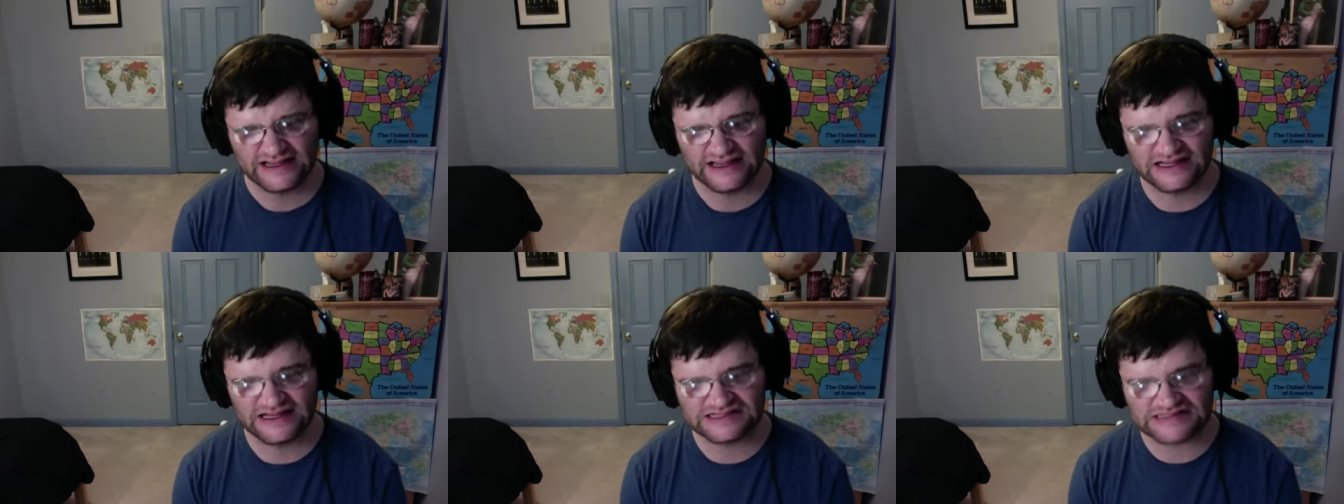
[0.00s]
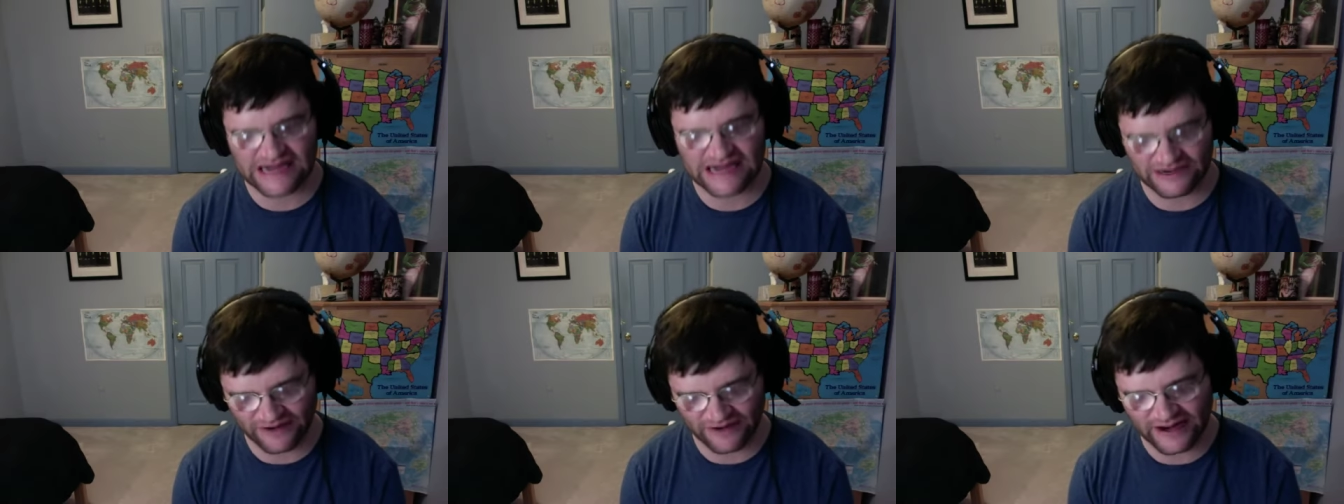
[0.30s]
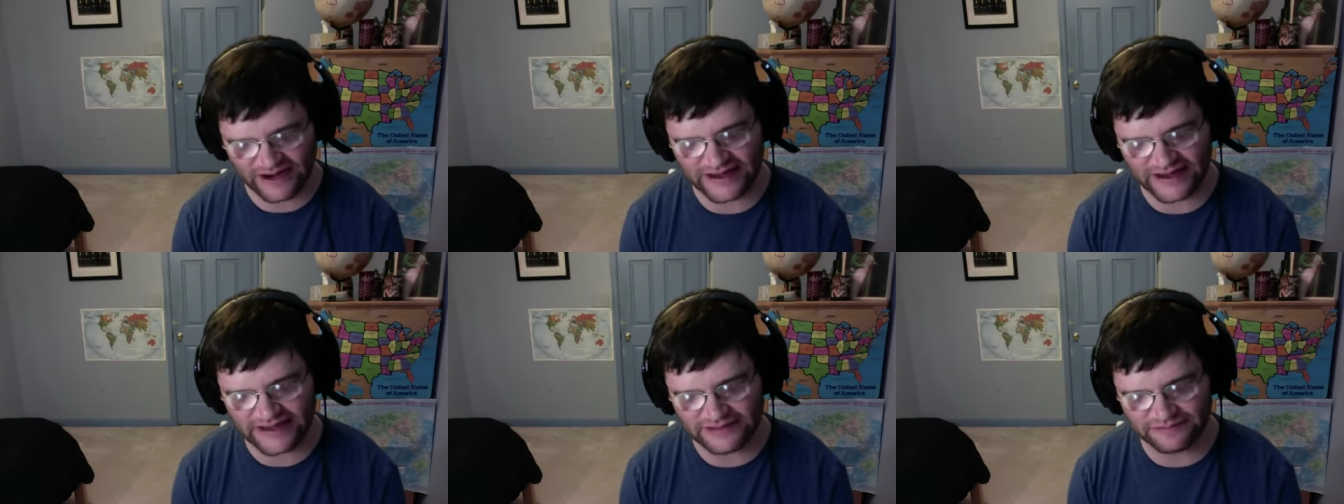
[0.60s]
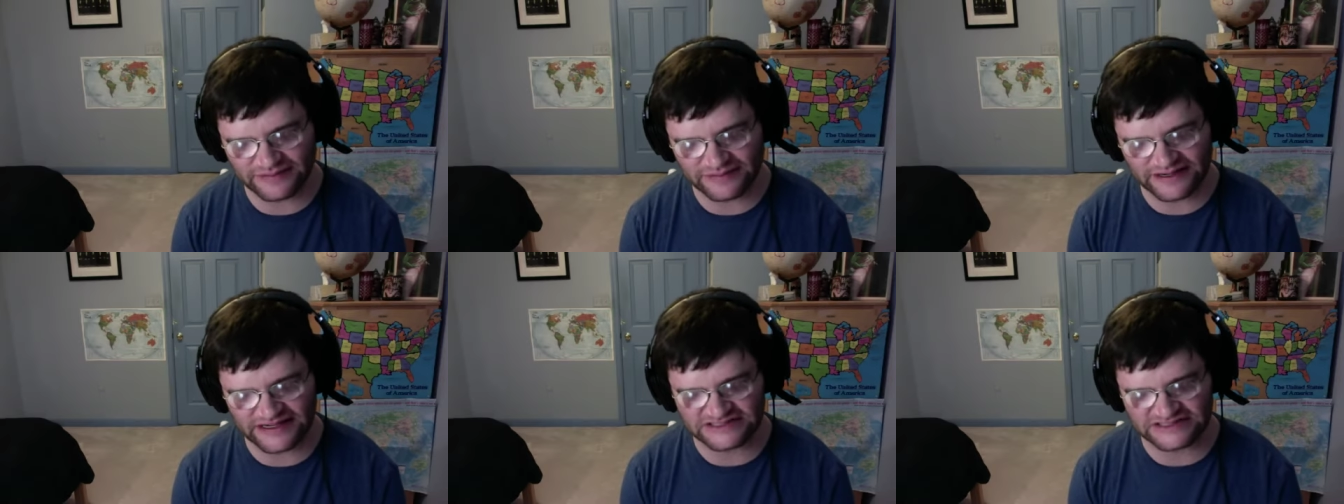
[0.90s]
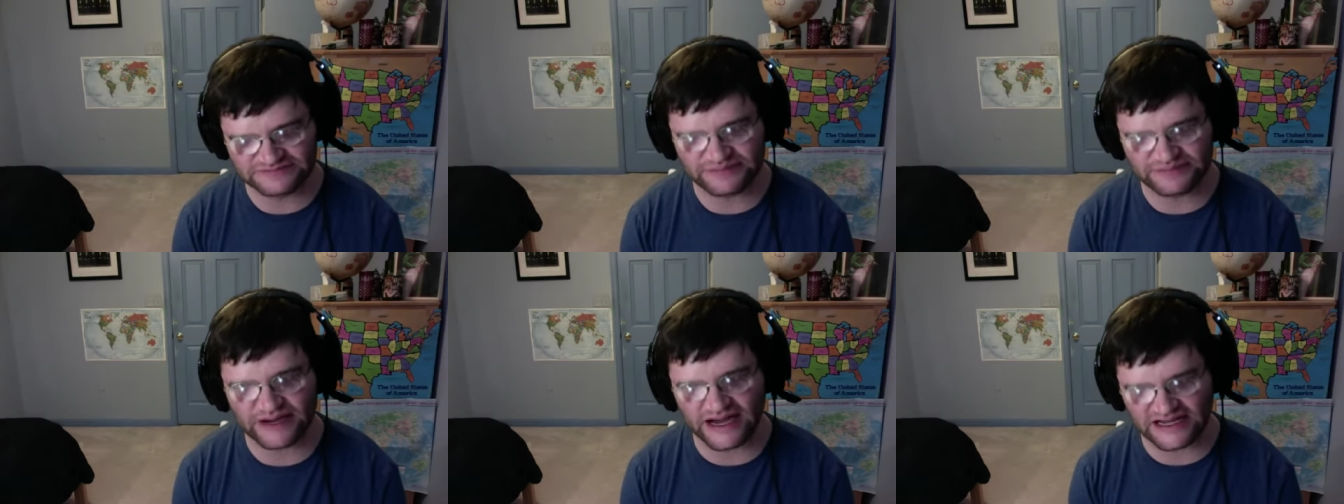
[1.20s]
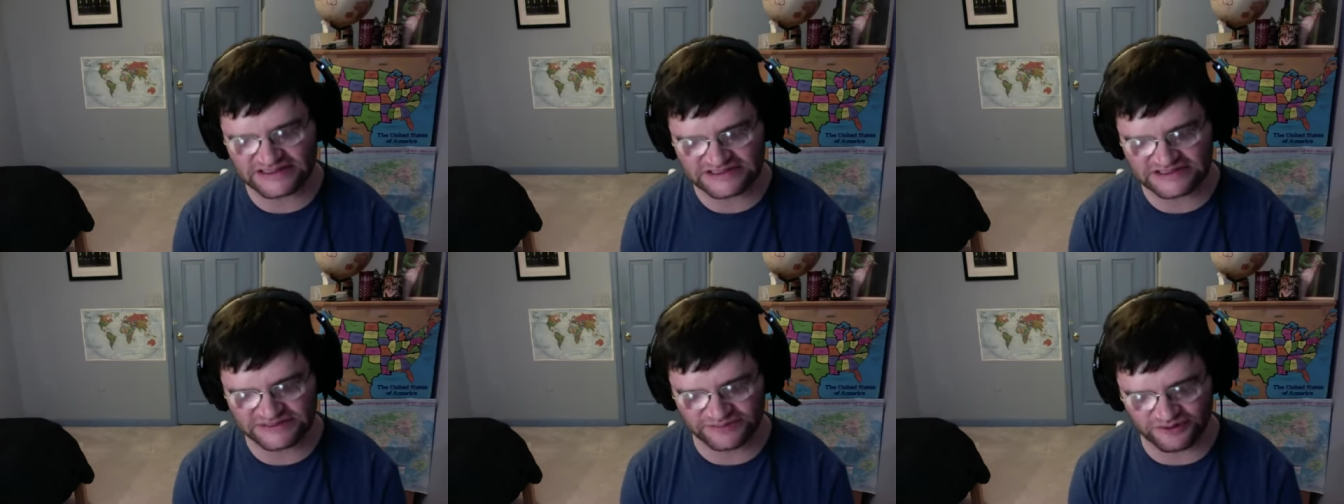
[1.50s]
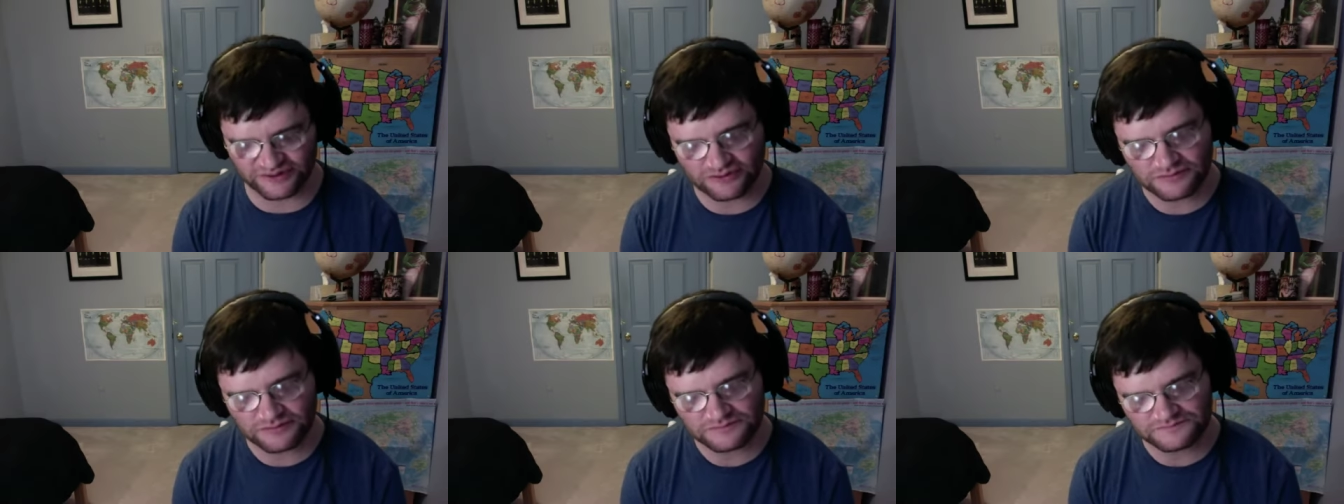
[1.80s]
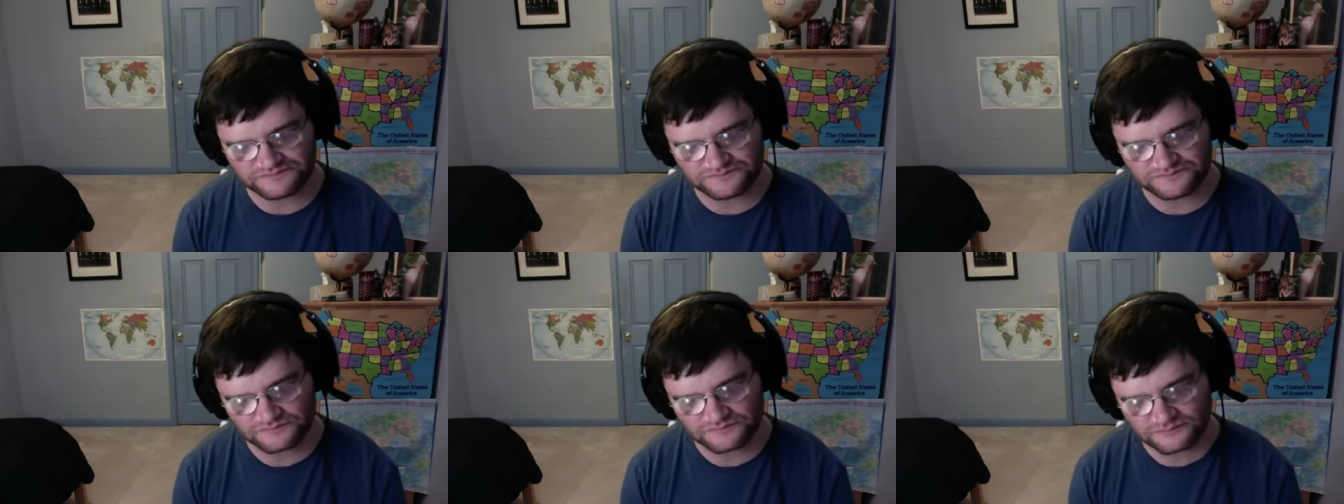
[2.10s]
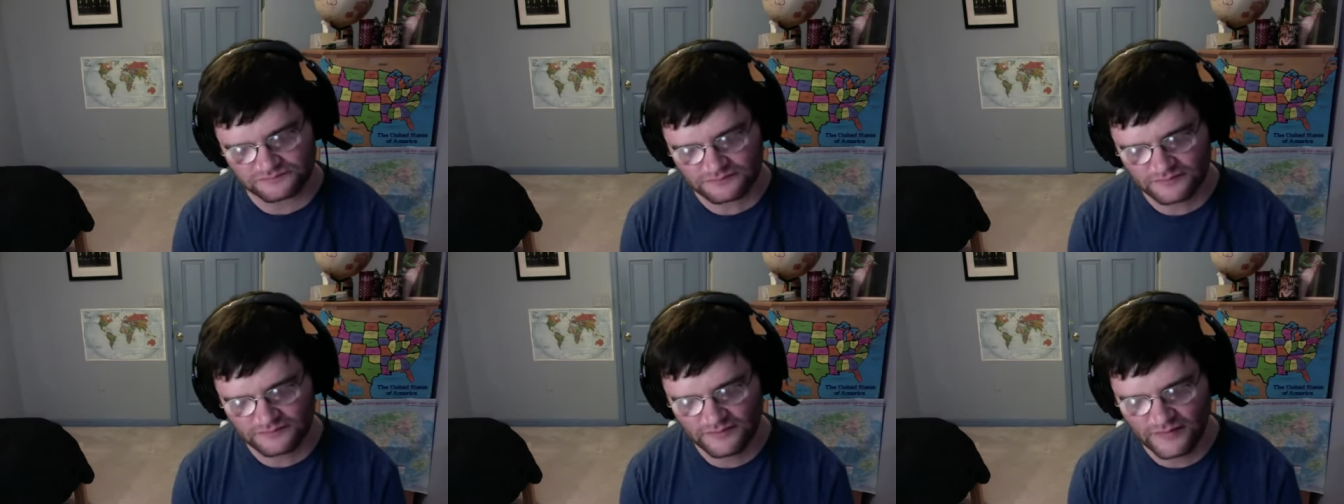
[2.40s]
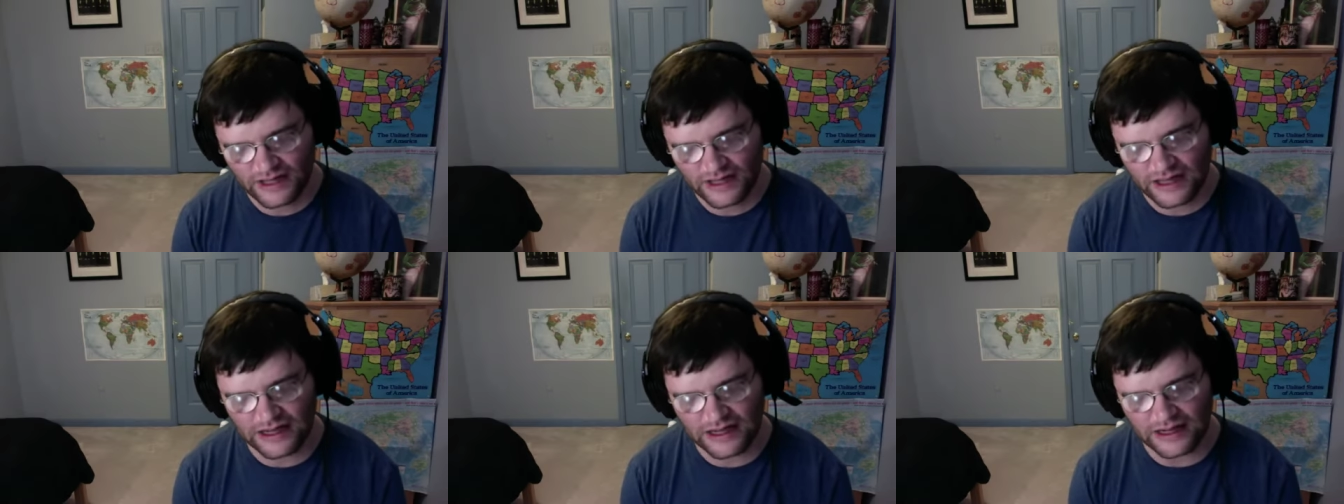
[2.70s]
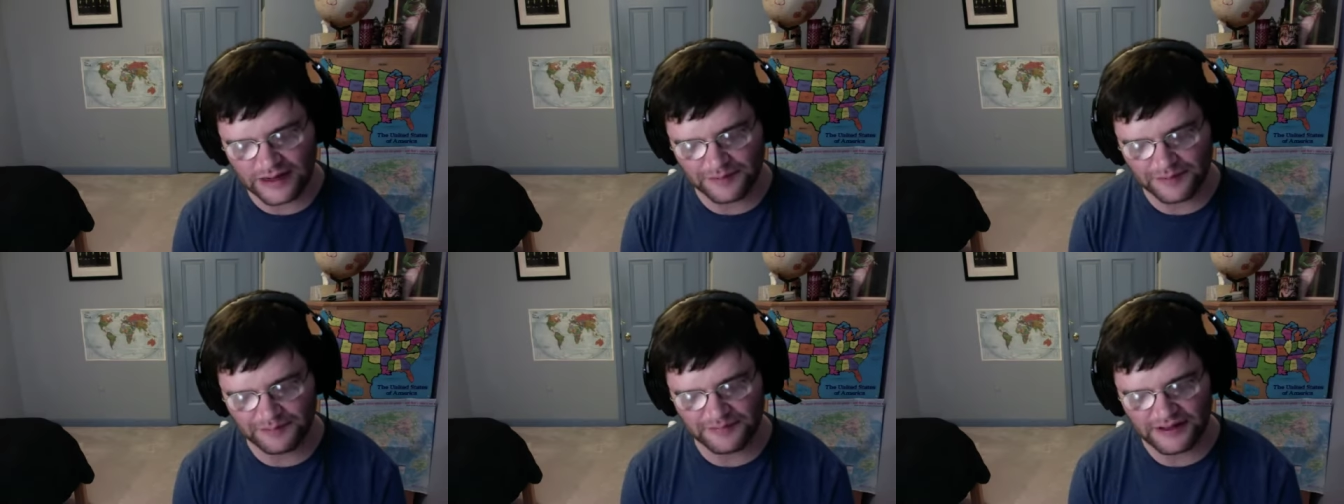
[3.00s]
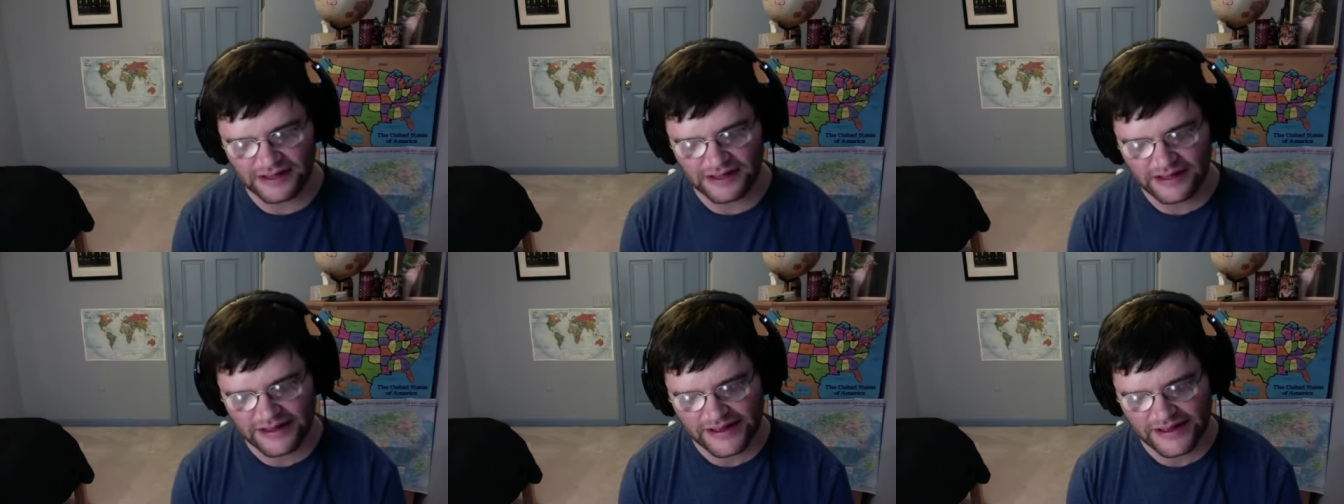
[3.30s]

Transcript: it's not right but it is possible um,